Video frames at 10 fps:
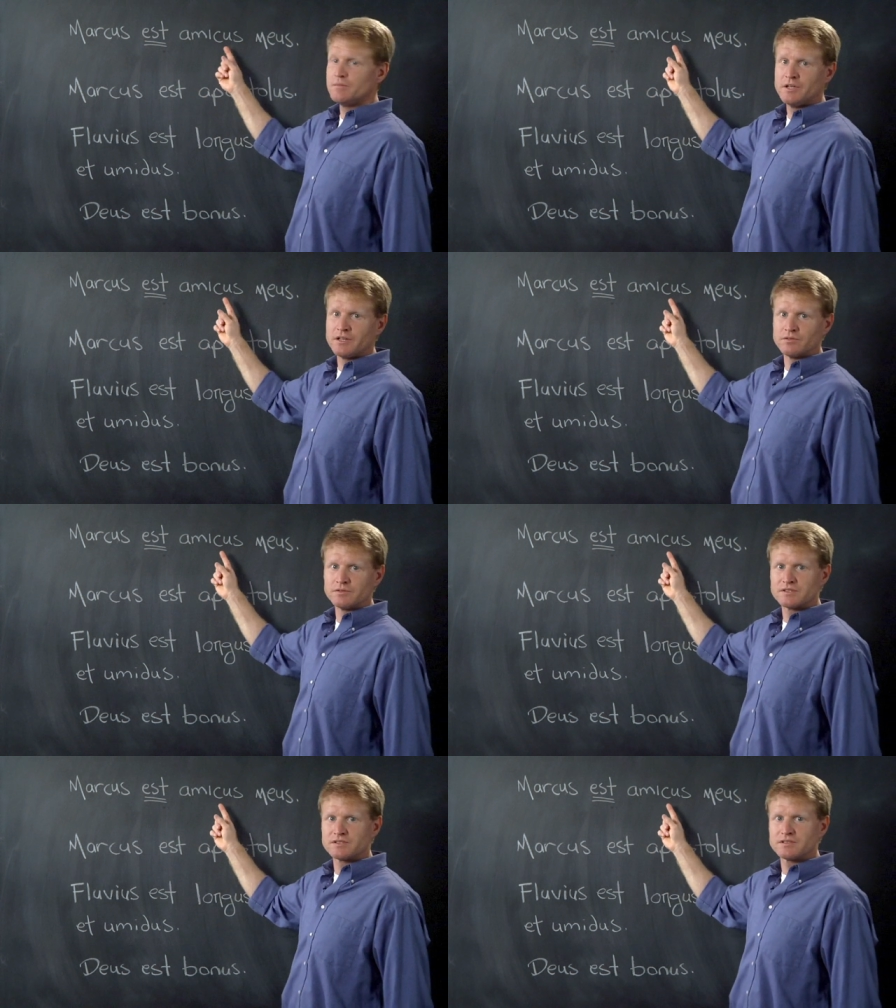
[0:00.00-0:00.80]

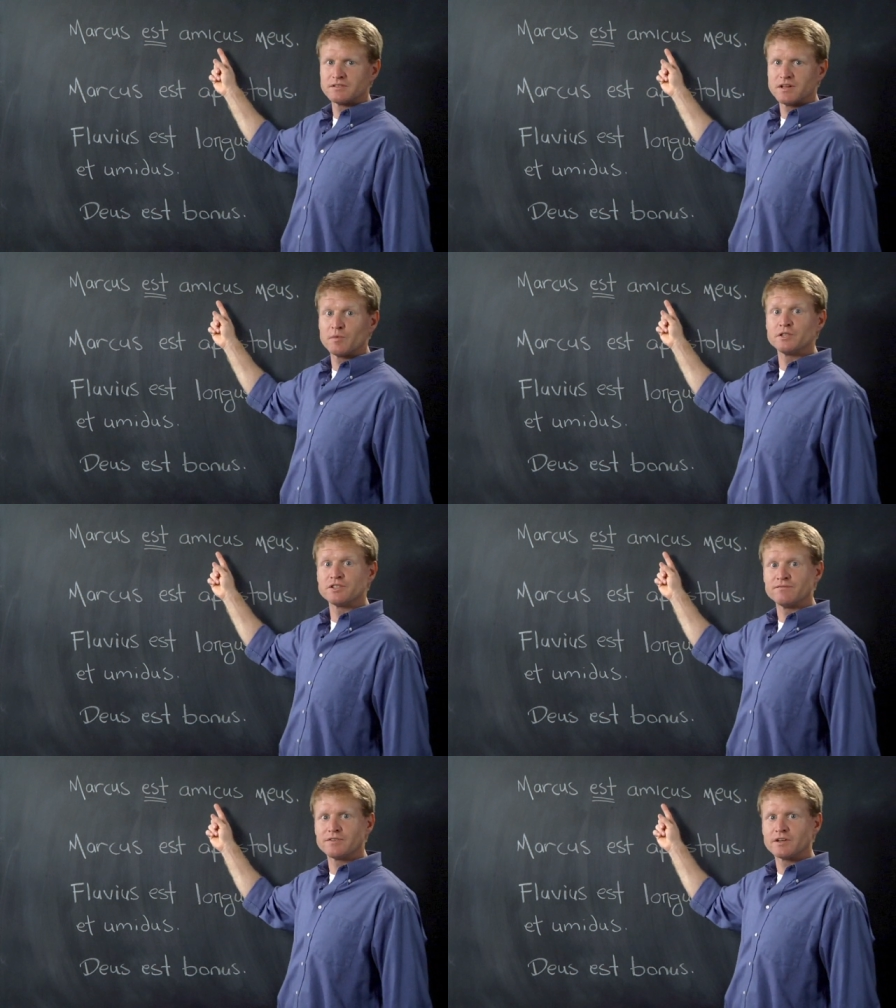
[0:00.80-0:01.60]
amicus. I bet
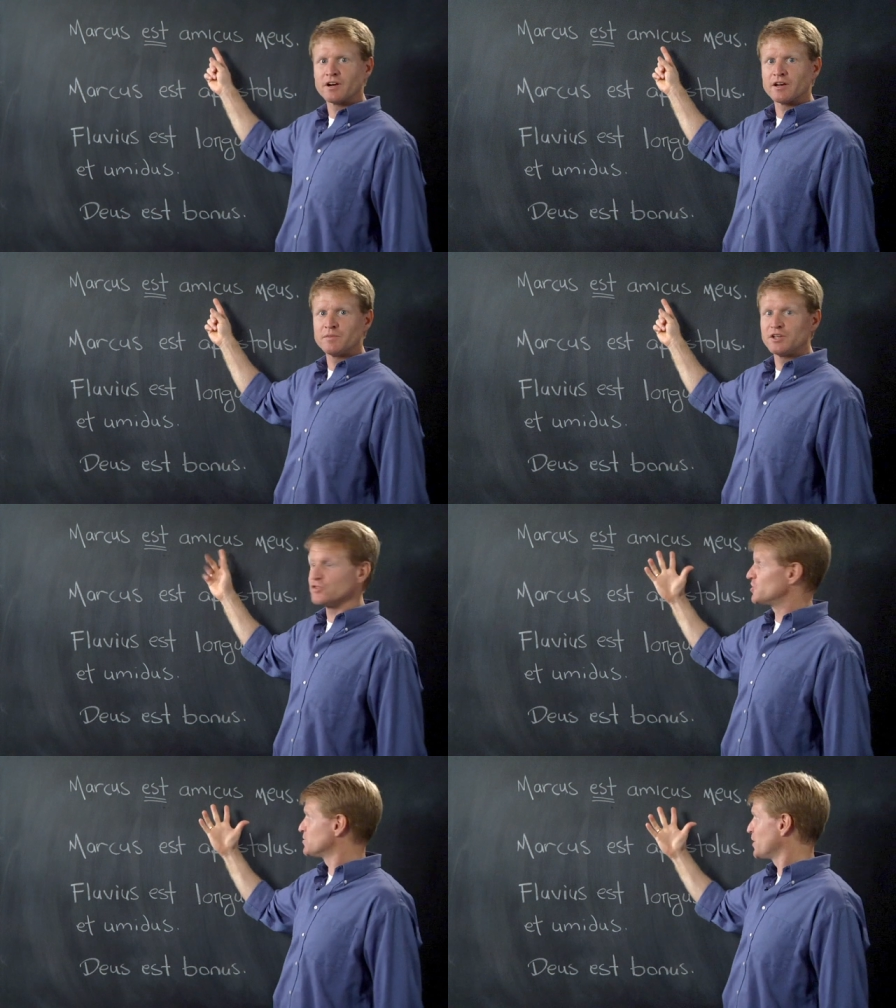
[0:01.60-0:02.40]
you can figure out
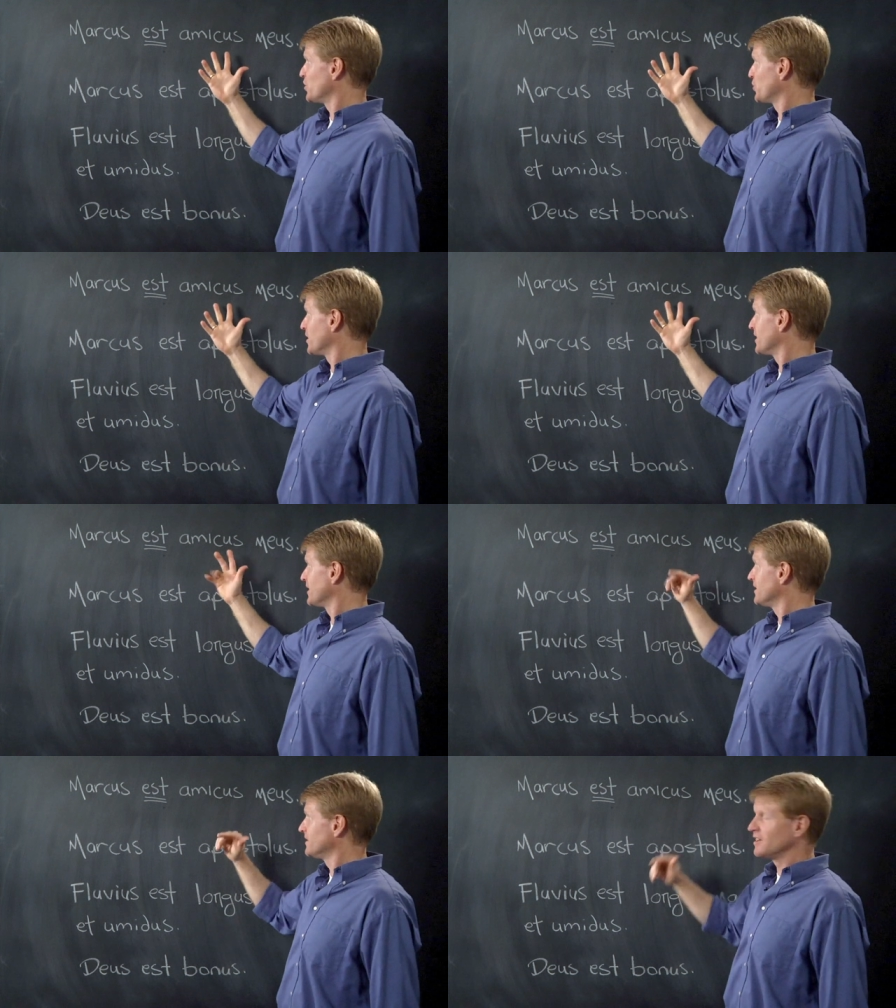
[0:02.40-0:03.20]
amicus just by looking
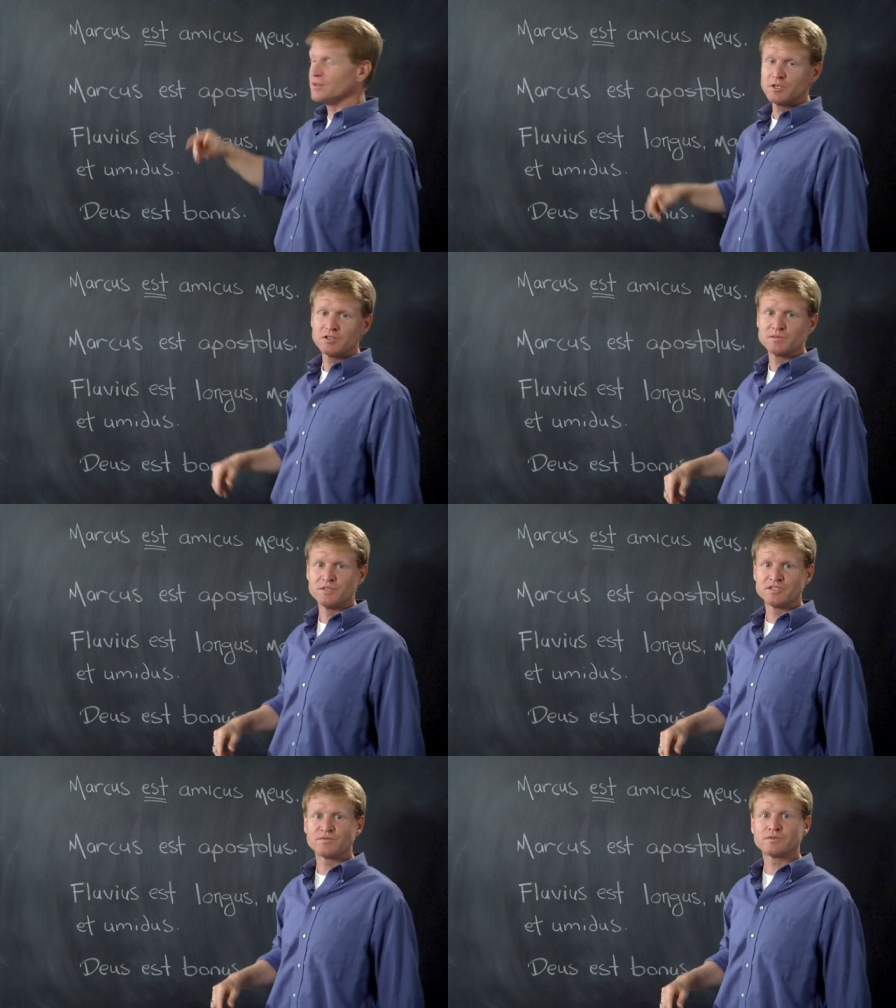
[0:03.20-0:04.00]
at it. Amicus
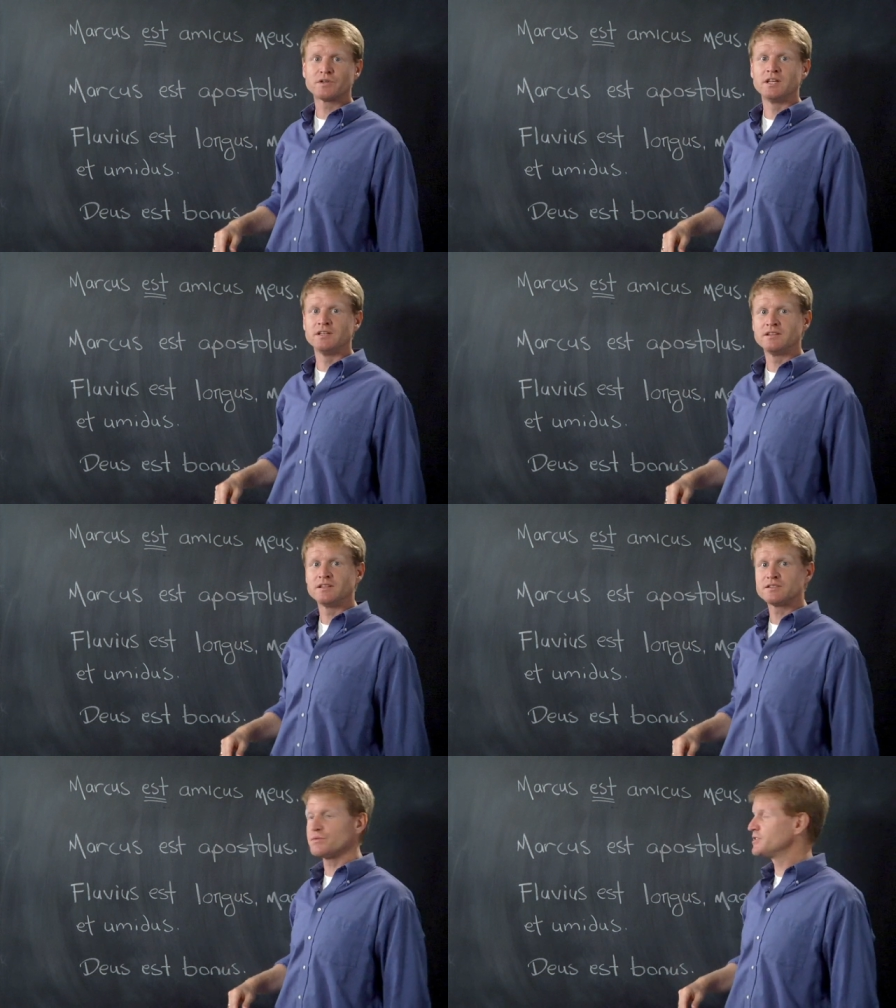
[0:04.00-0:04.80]
means friend.
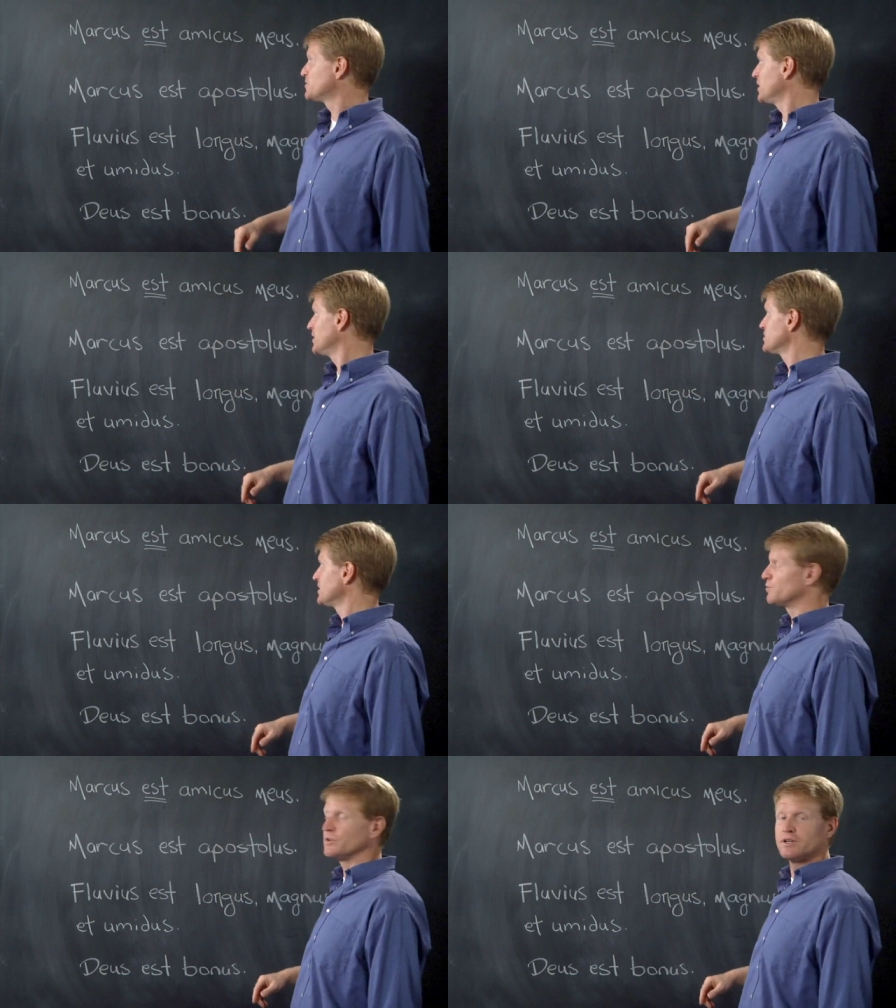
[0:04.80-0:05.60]
That's where the Spanish
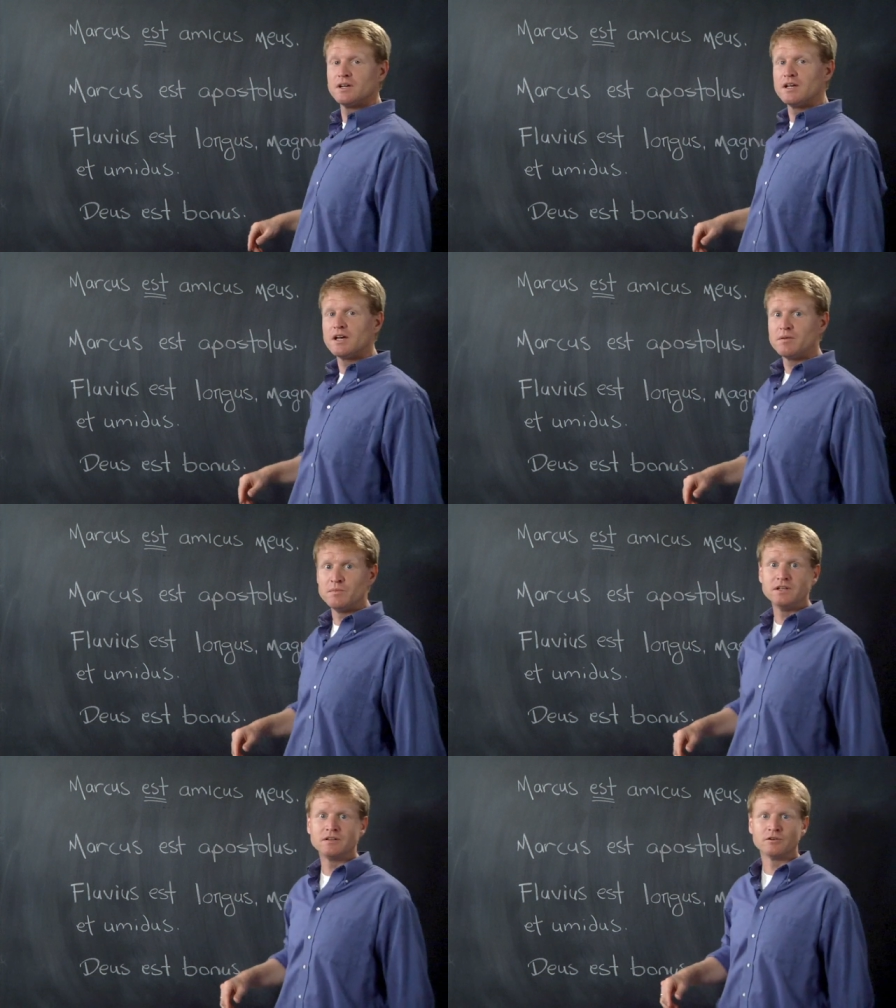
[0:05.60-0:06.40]
get the word
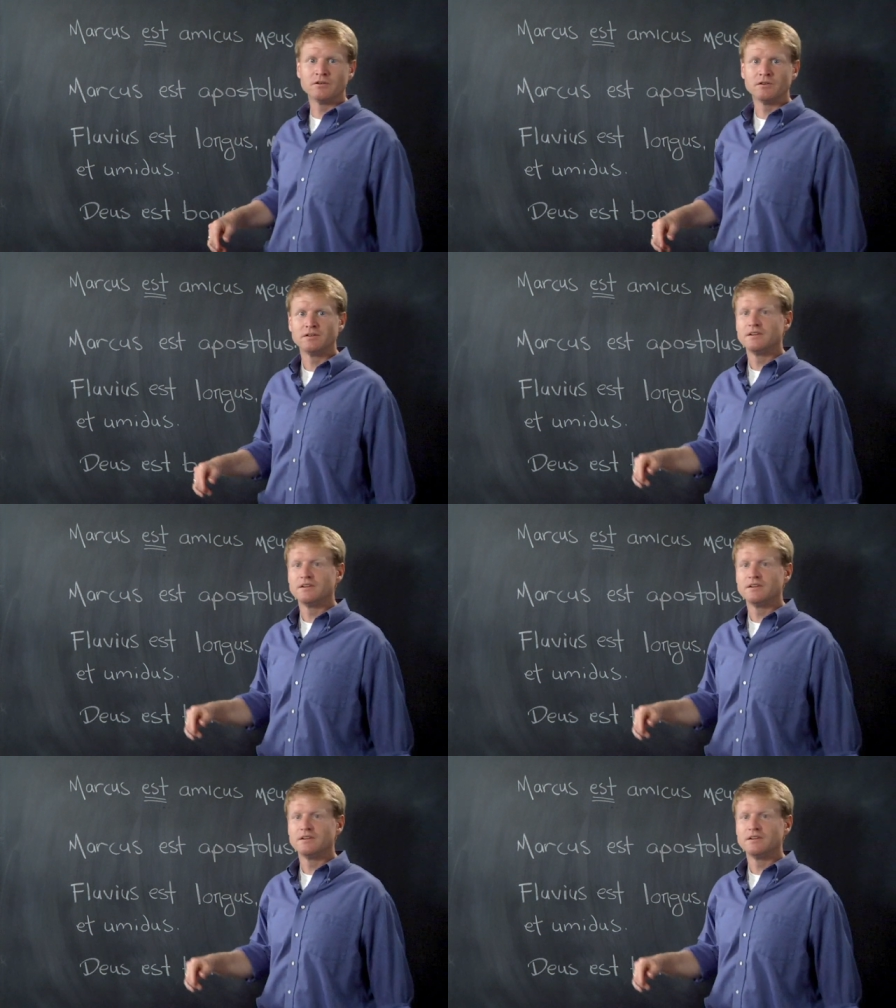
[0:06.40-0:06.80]
amigo.